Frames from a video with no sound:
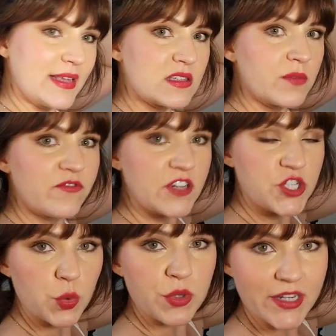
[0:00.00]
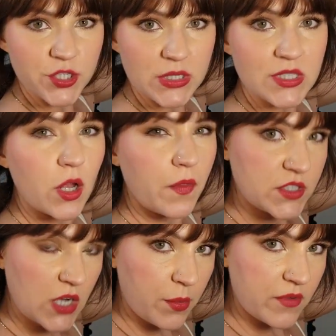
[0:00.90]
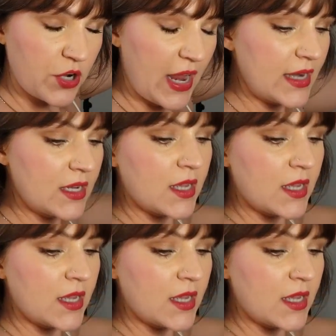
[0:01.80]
some visual interest on the top of your head.